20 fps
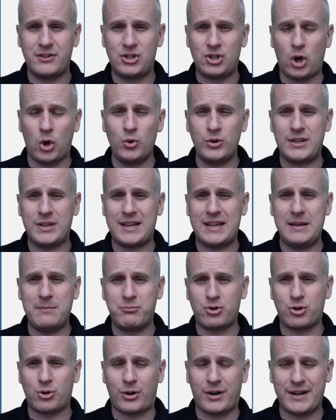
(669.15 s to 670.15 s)
Don't
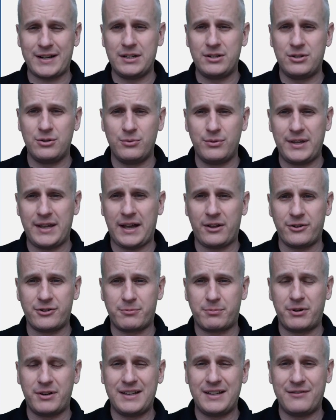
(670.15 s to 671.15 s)
keep trying to do the
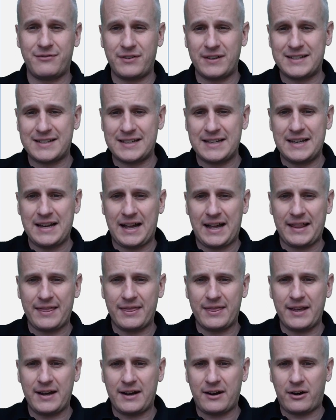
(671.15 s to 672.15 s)
algebra if it's not
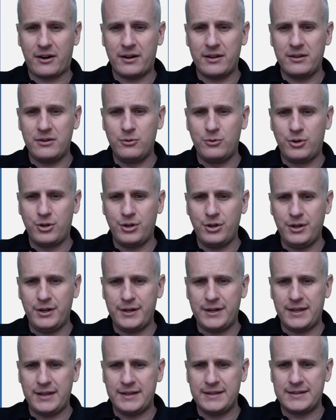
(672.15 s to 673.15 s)
there. You
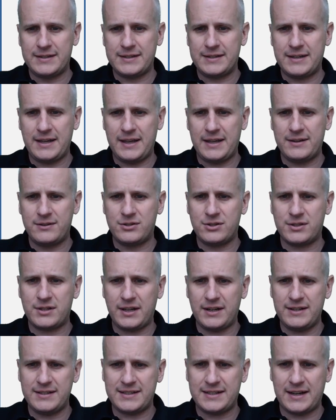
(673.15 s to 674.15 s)
could instead just
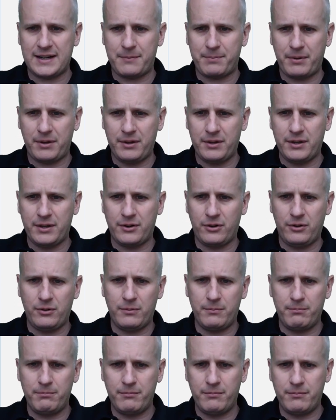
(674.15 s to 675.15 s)
kind of set up a
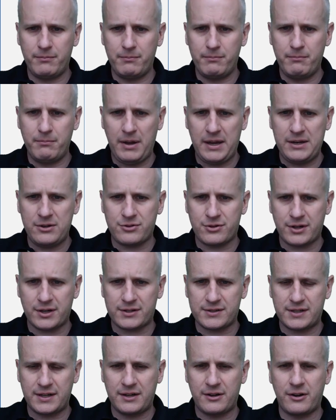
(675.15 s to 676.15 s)
little
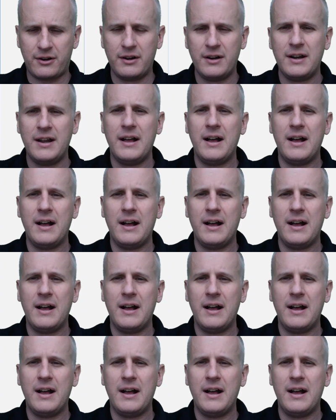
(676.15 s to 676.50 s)
matrix here